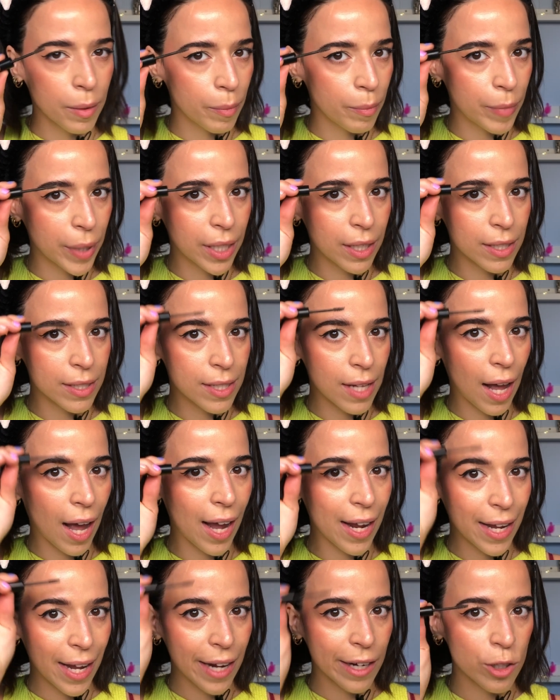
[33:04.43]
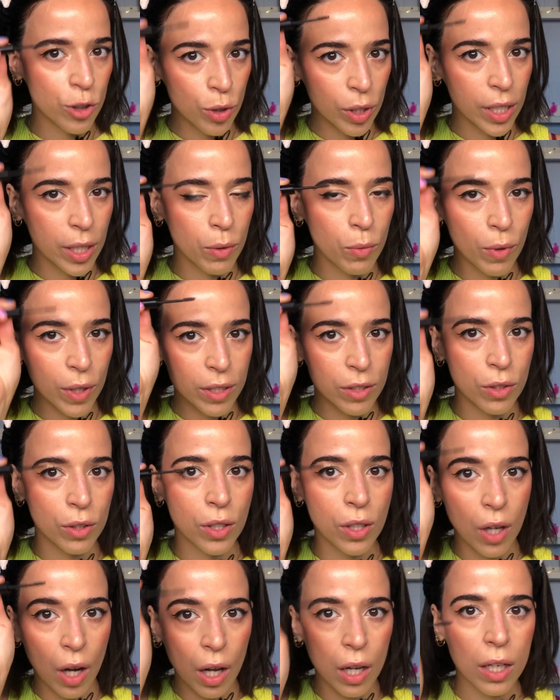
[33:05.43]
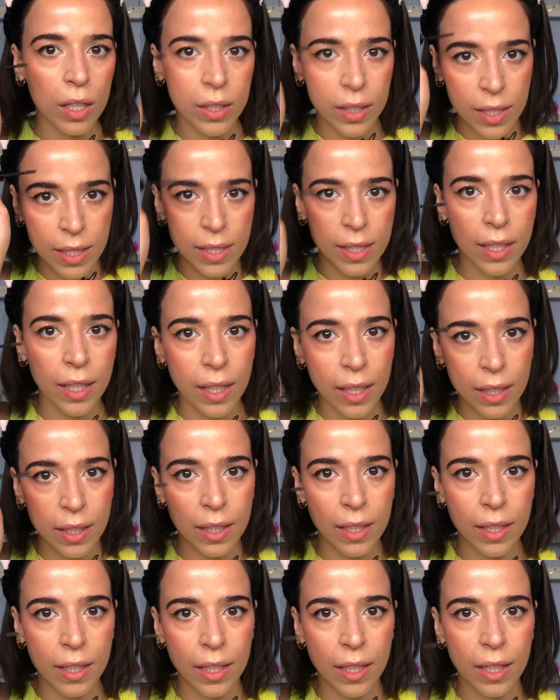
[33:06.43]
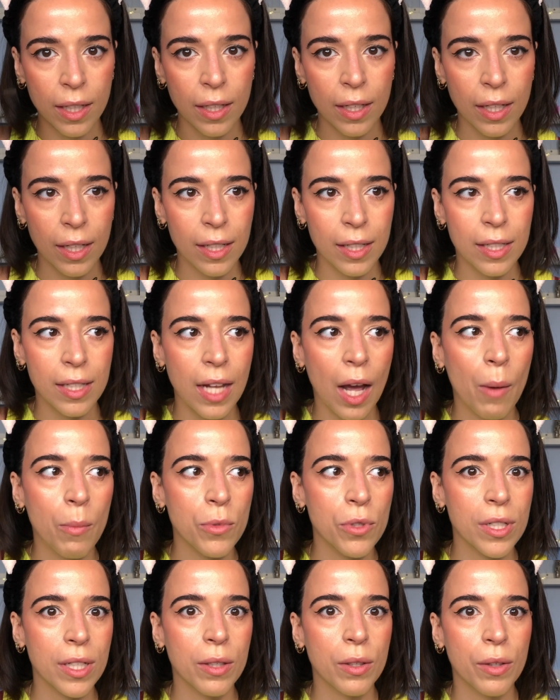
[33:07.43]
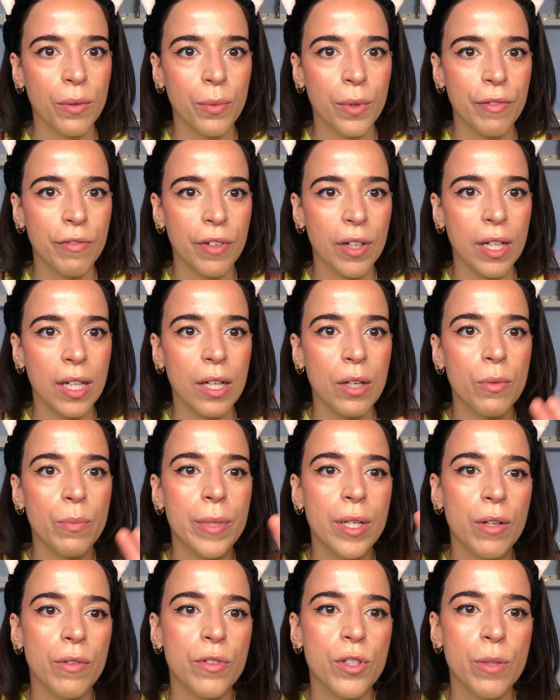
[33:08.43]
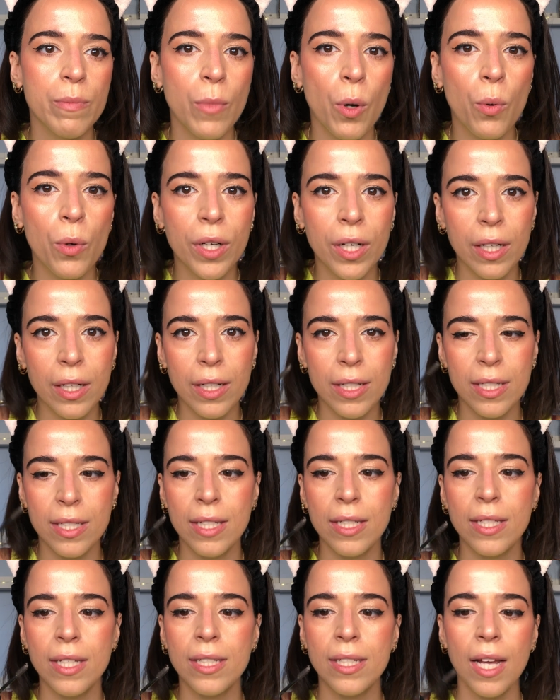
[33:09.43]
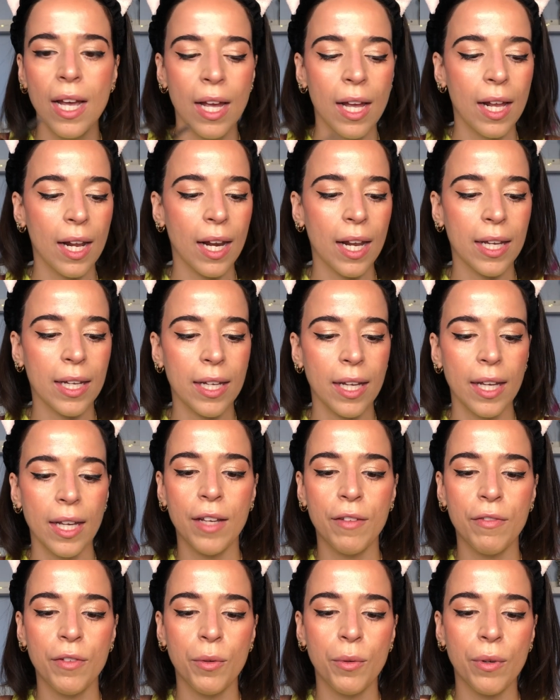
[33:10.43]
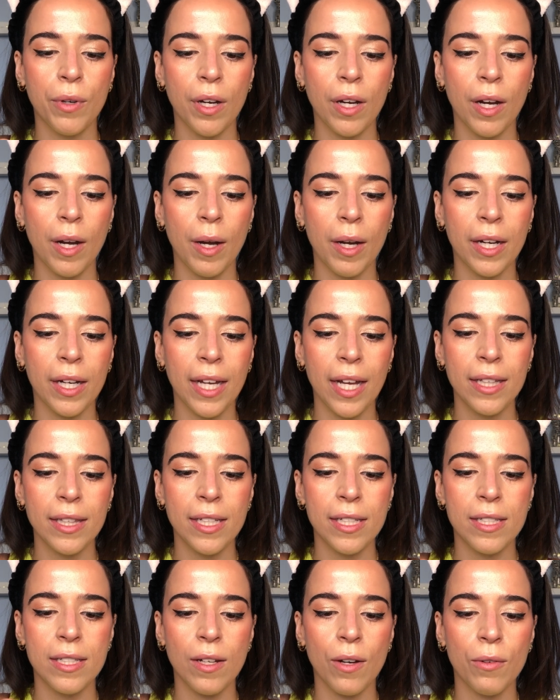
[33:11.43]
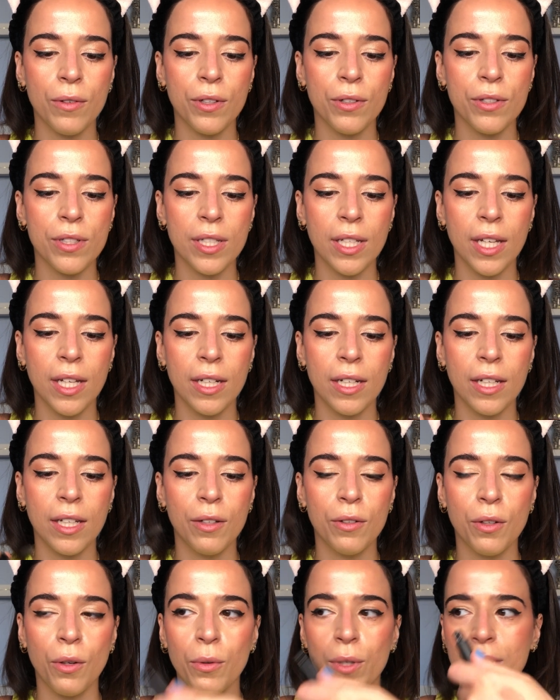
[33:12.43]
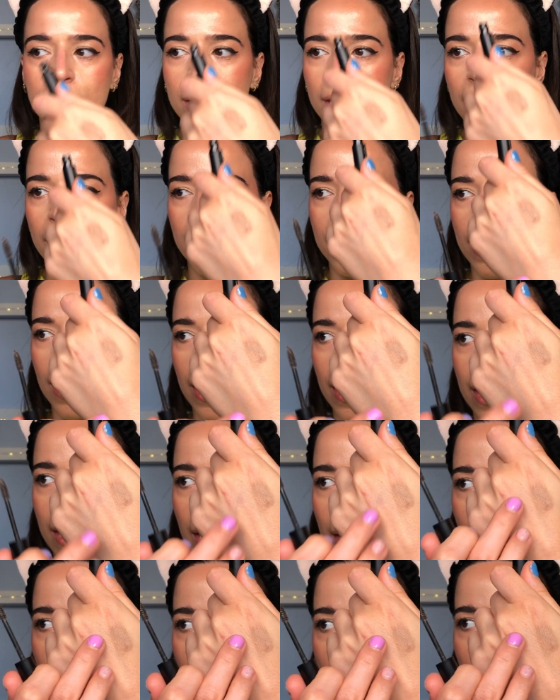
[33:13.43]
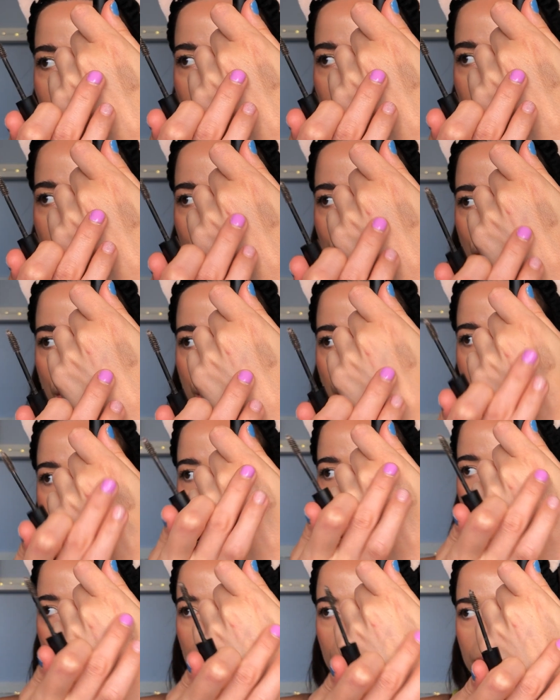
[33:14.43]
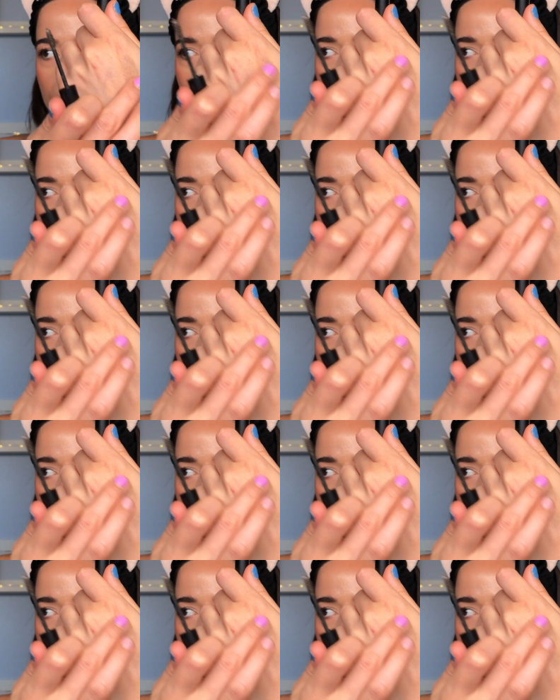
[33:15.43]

because I actually want to color the skin almost like with a little bit of smoke, because this is like, if you get this on your skin, you notice it's like a shadow.